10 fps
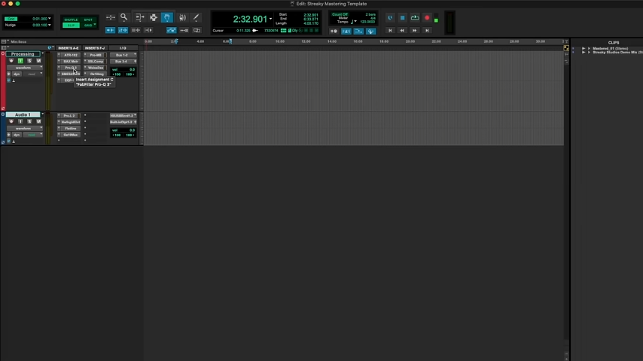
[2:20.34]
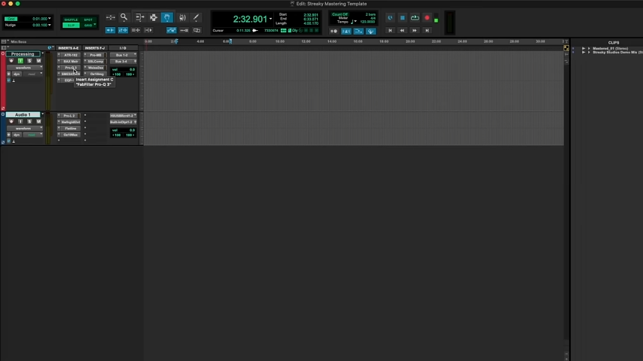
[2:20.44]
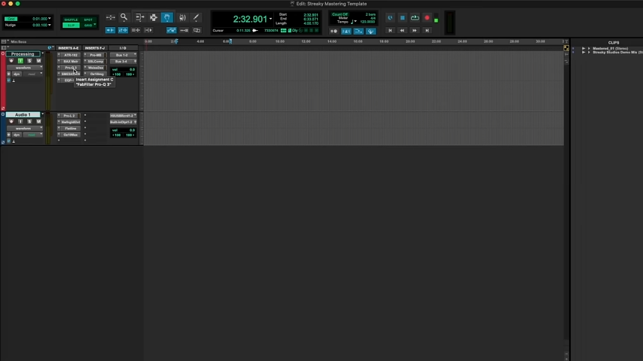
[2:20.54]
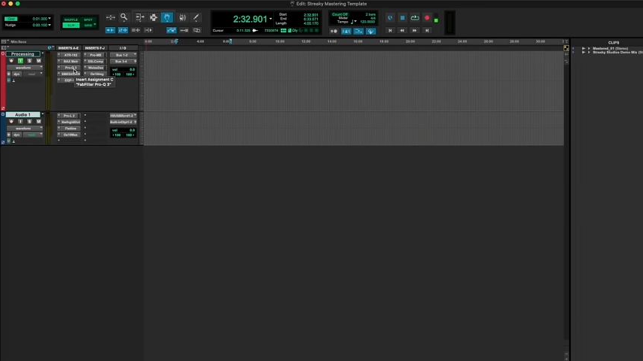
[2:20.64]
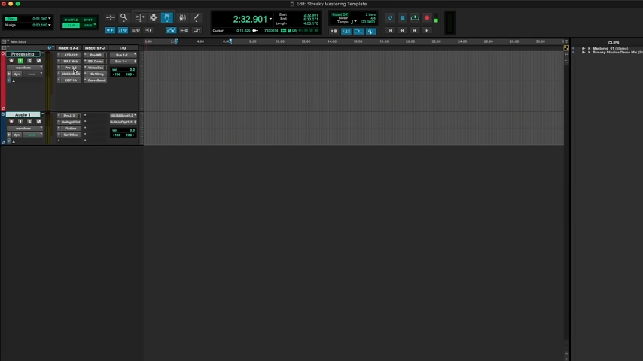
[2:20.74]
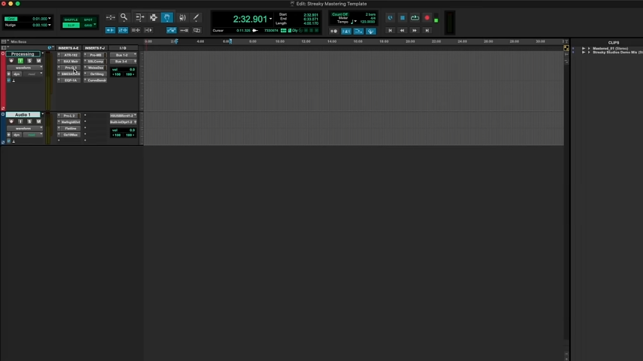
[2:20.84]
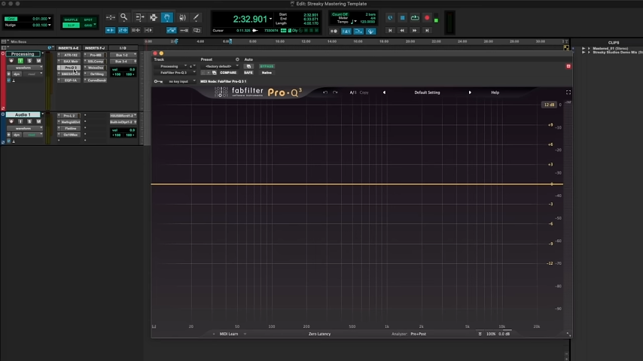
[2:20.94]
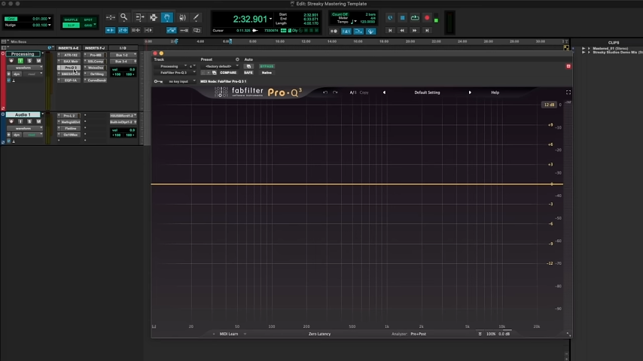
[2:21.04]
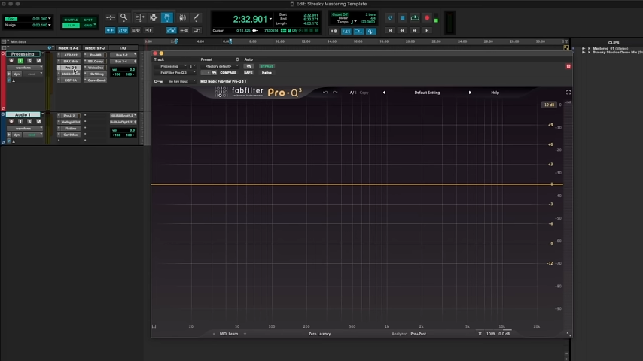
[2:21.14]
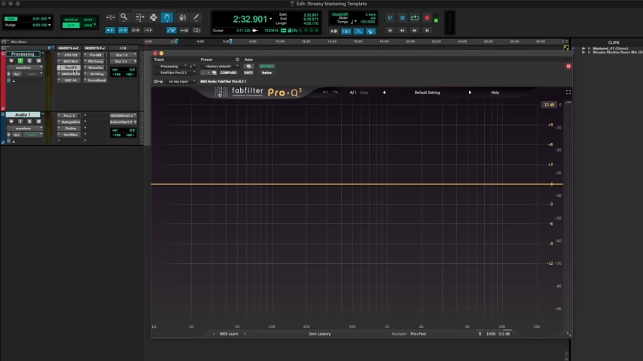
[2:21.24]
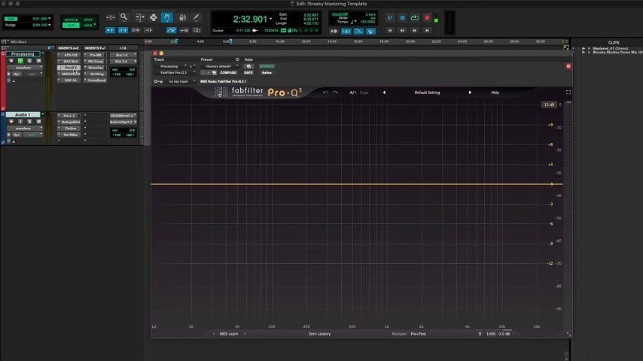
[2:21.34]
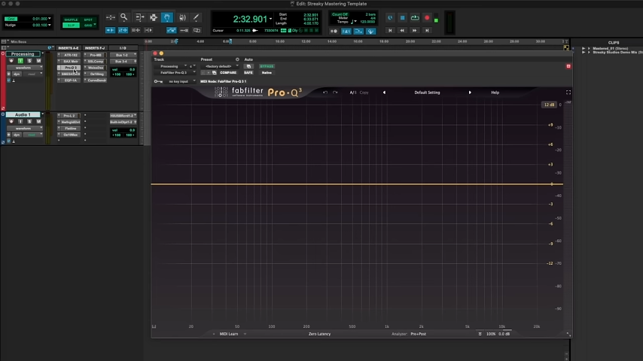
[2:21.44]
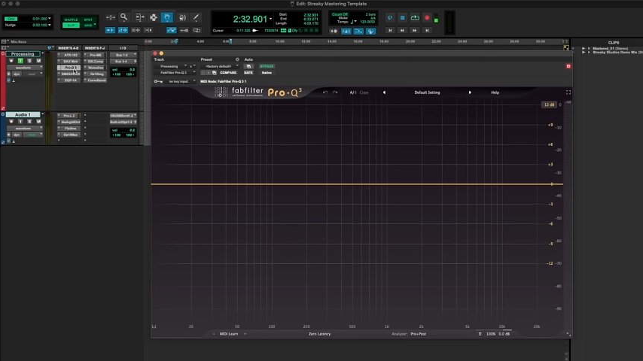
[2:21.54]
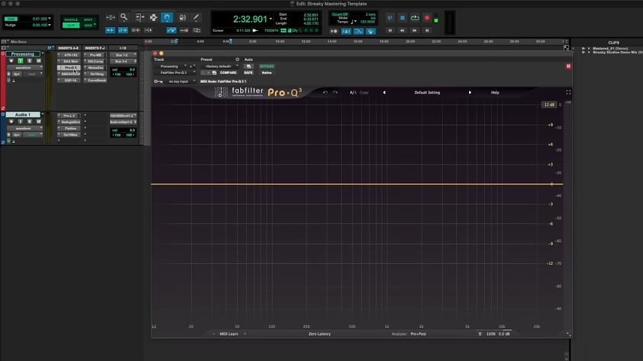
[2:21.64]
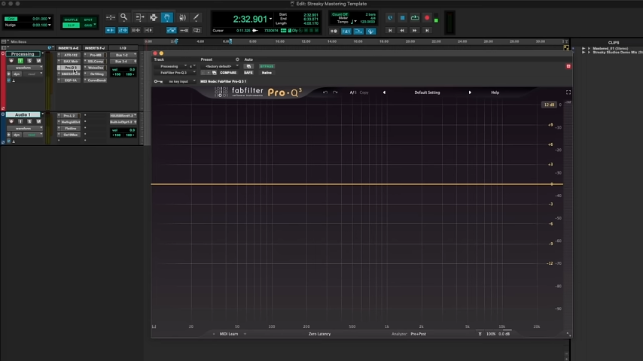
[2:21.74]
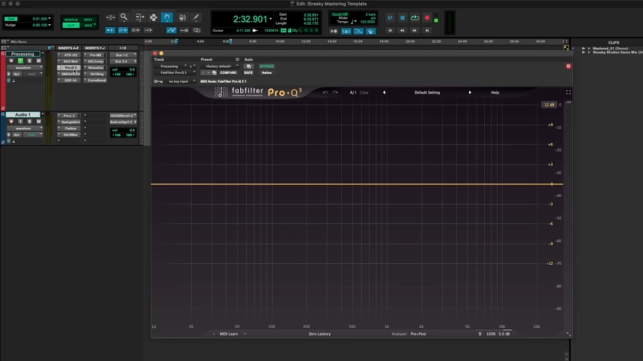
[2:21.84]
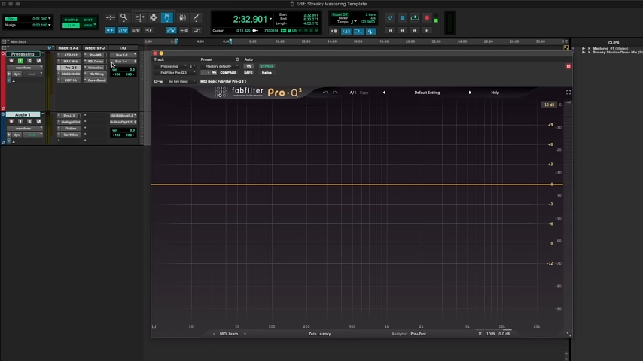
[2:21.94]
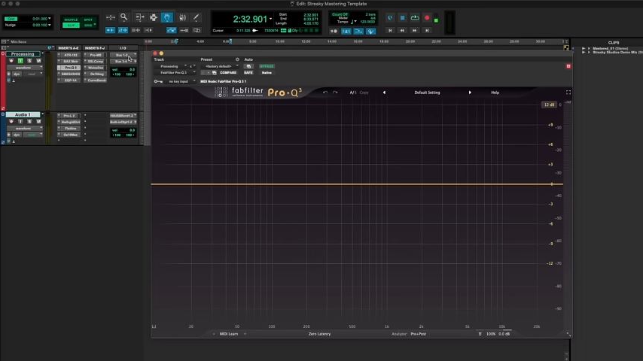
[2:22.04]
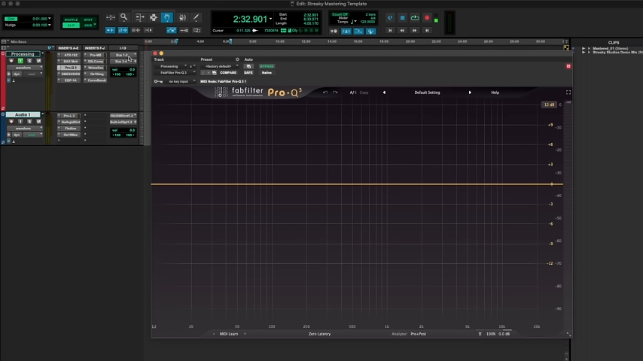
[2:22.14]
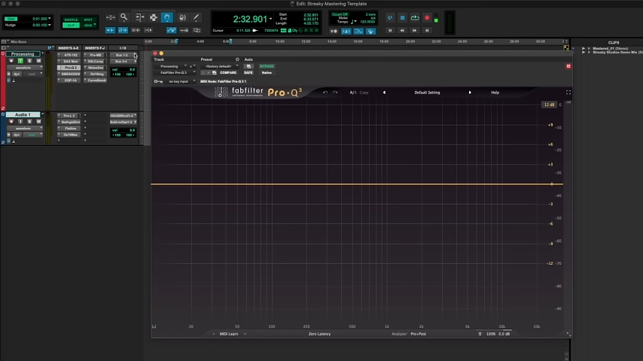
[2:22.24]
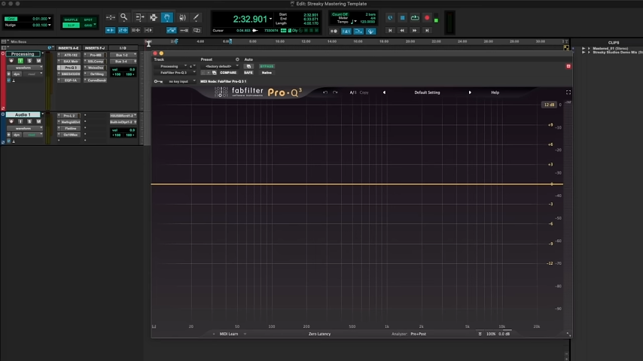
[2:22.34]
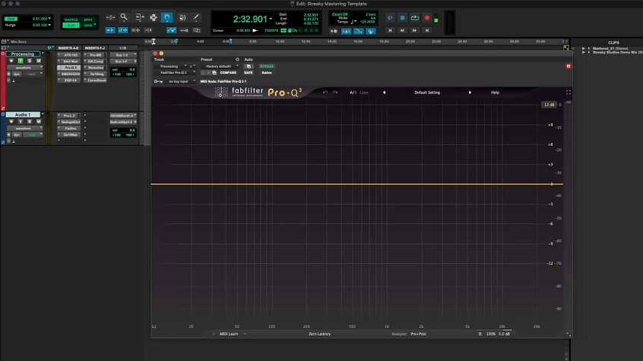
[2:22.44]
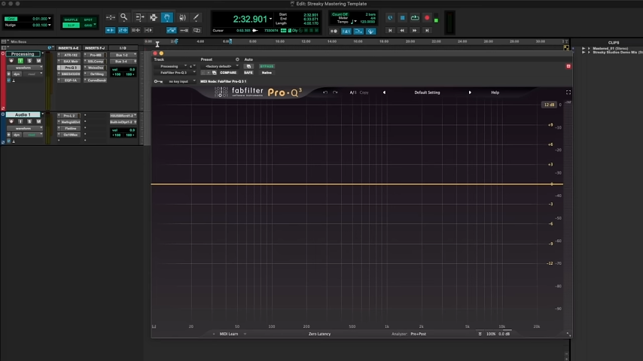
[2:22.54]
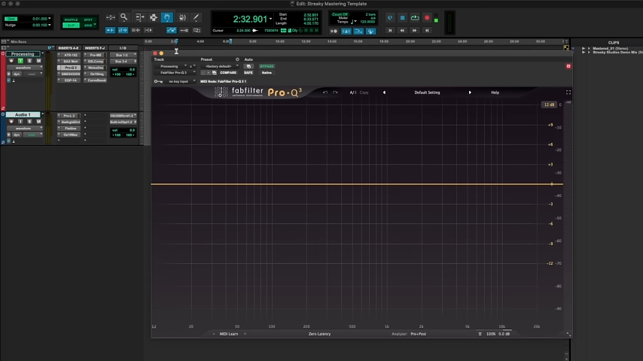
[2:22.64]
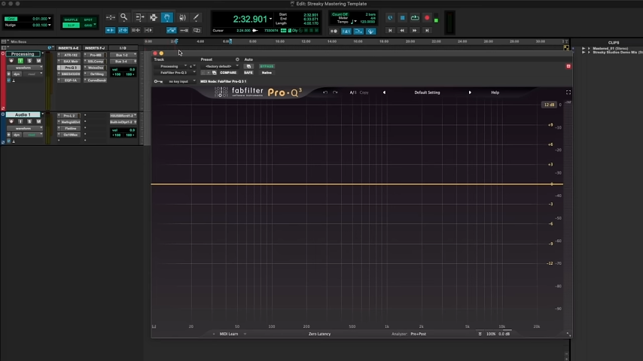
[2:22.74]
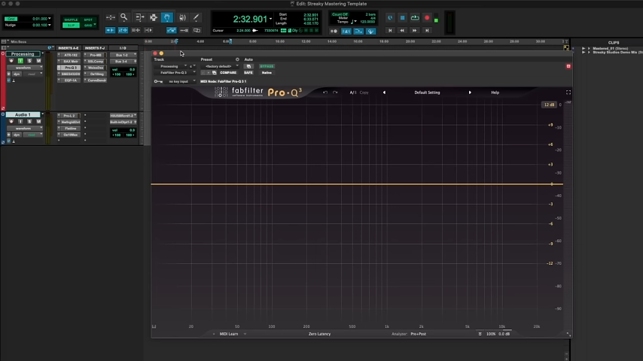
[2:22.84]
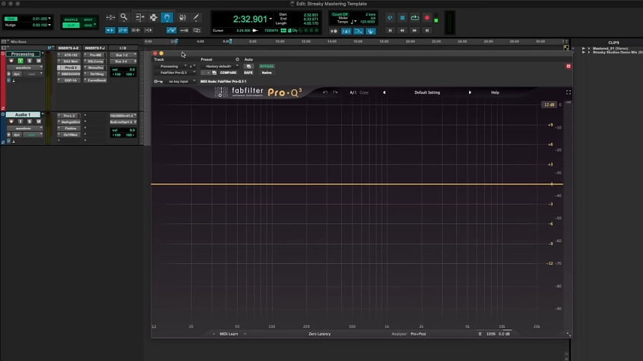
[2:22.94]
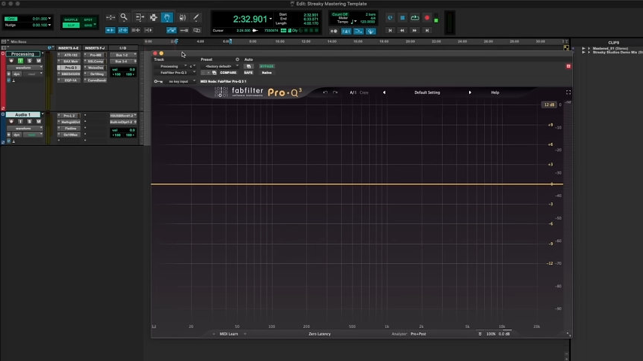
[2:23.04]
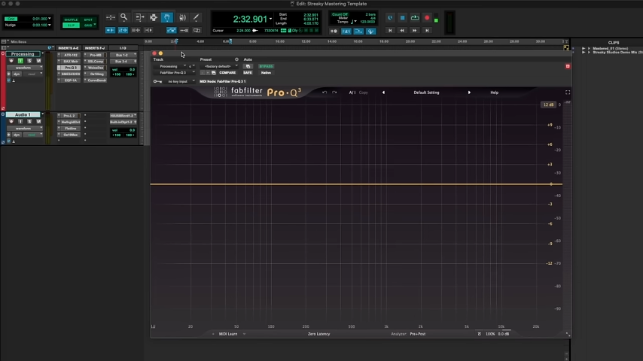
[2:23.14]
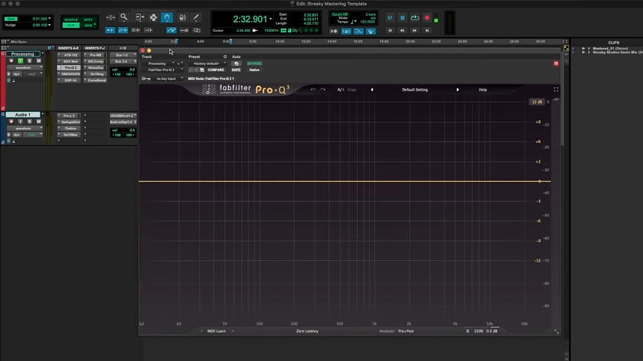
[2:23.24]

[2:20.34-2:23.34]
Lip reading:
No face is visible, so there are no lips to read.